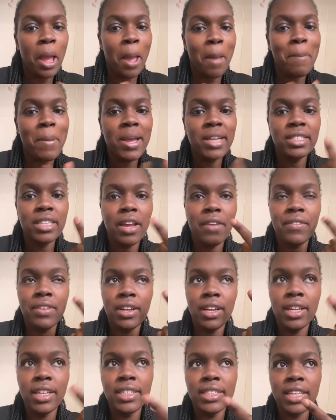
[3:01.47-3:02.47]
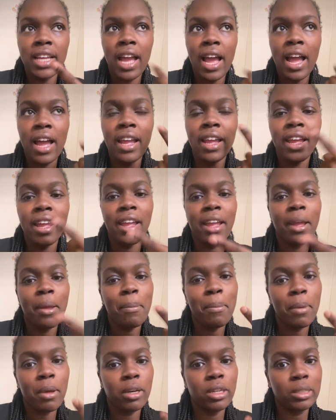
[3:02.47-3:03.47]
imagine having a lazy eye
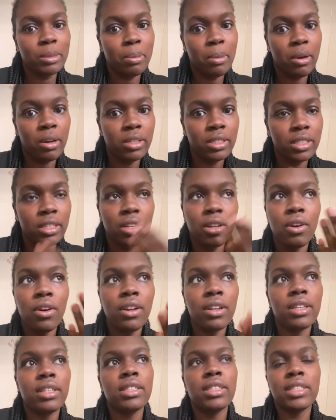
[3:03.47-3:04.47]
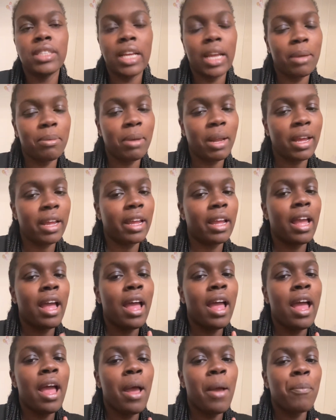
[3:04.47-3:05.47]
and Bell's palsy all in the same like
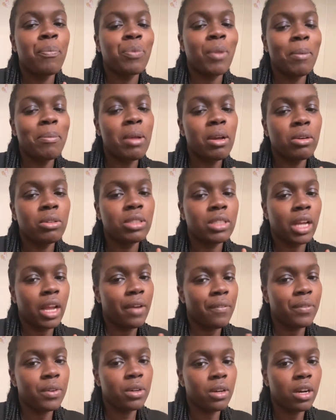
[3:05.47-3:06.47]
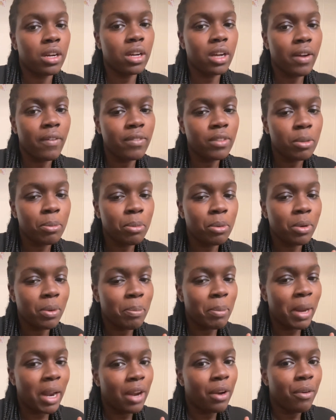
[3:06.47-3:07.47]
i'm not gonna say i feel uncomfortable
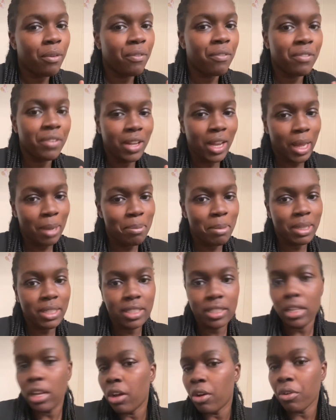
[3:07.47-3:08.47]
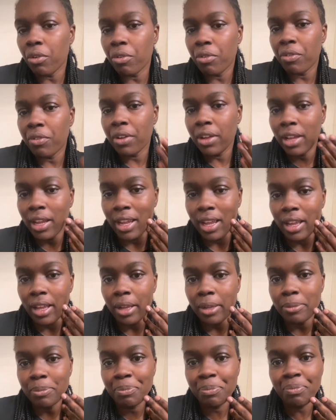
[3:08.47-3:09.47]
but i don't feel like myself and